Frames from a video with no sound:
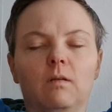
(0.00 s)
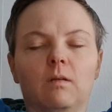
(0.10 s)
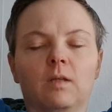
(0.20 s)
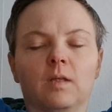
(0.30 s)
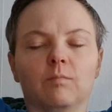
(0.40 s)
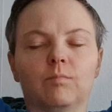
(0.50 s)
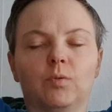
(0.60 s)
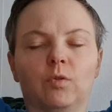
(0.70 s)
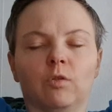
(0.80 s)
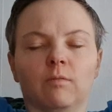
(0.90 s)
And then
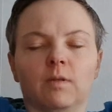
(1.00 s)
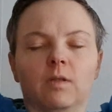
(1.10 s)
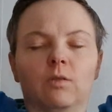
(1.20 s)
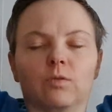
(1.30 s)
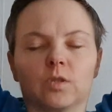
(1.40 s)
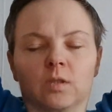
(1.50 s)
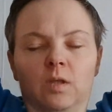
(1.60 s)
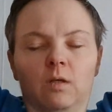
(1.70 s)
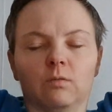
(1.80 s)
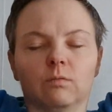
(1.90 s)
pull the Viracocha
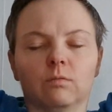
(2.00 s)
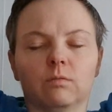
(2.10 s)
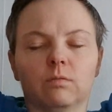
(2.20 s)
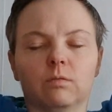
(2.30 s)
down.